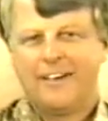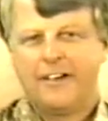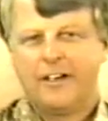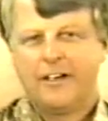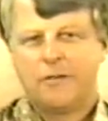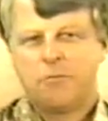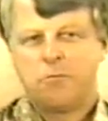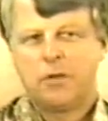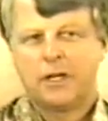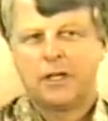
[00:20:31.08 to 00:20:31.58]

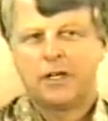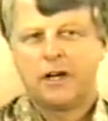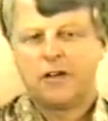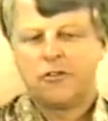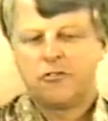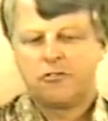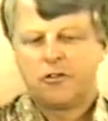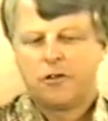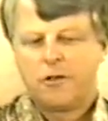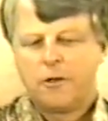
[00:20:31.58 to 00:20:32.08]

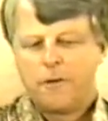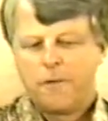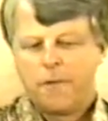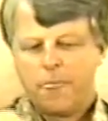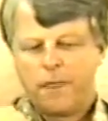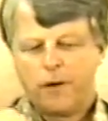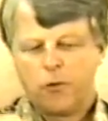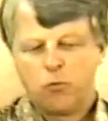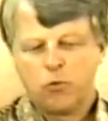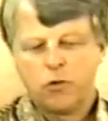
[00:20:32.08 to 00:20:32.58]
Because the
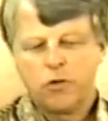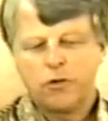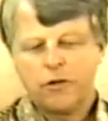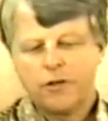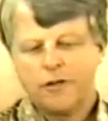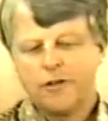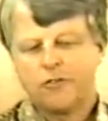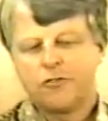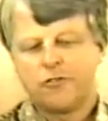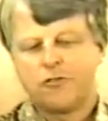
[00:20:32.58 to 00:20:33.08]

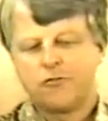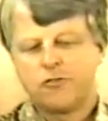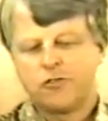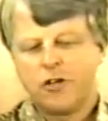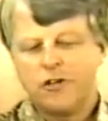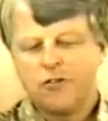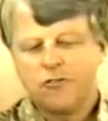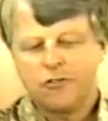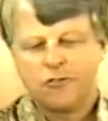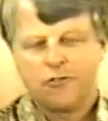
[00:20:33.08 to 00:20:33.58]
rootedness of
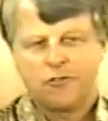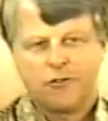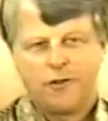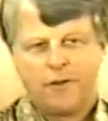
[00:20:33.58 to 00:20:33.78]
Jesus,